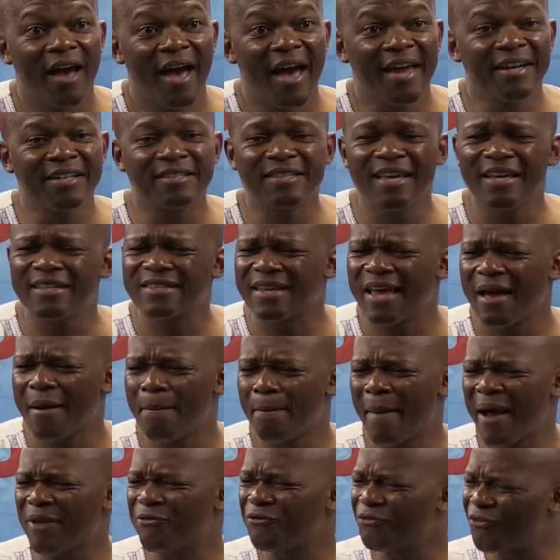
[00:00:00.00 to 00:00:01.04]
And he says,
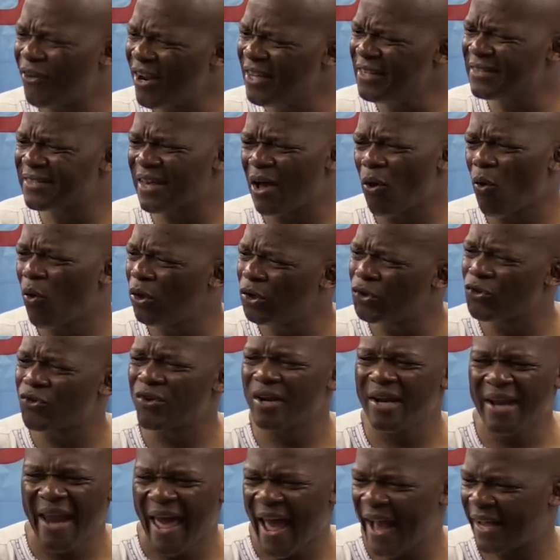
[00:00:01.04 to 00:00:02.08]
my friends are all
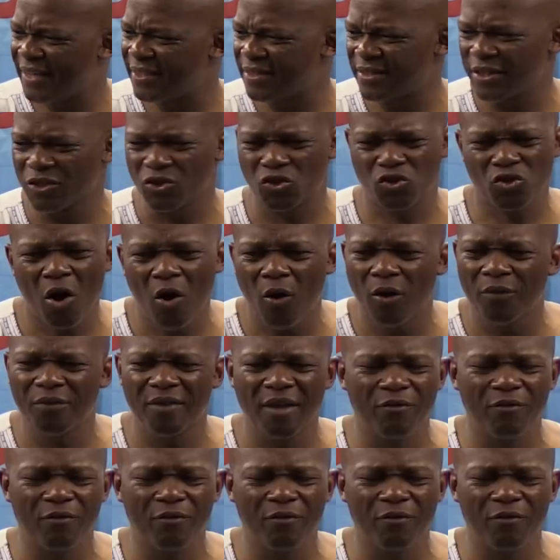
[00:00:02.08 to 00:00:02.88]
relaxed and so on.